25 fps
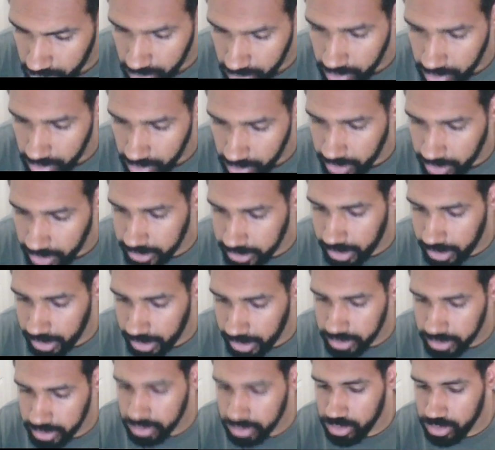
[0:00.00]
And
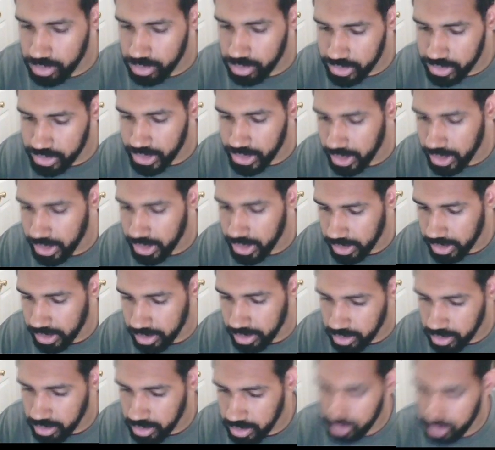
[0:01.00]
then you see
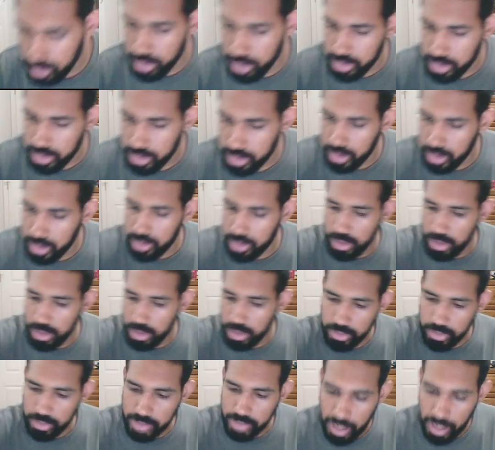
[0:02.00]
another
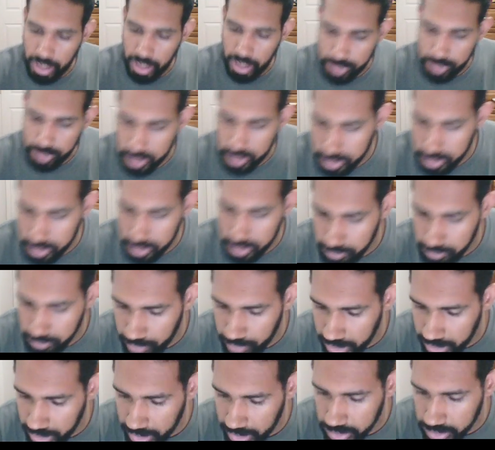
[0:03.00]
caption
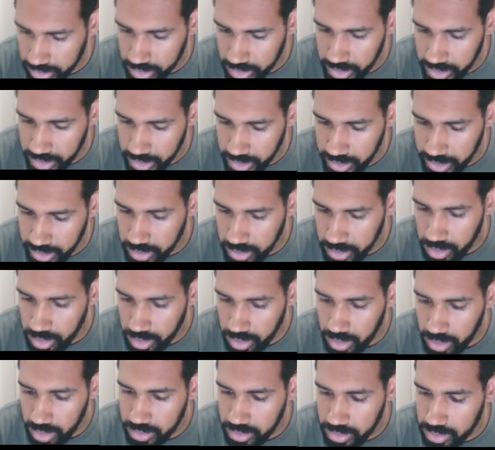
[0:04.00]
basically
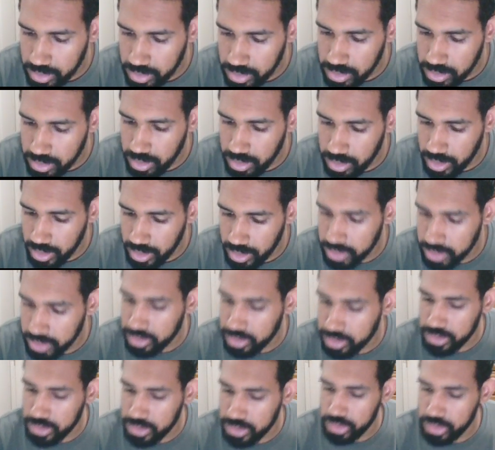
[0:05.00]

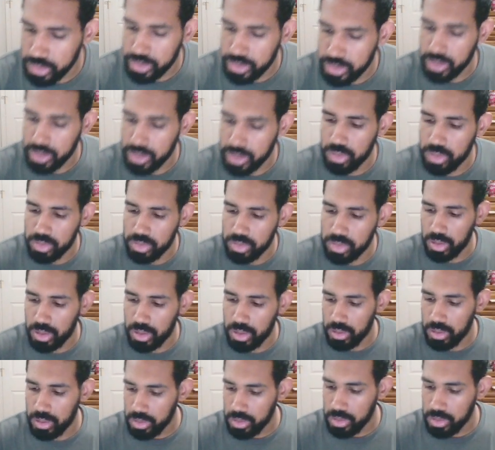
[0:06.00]
introducing you to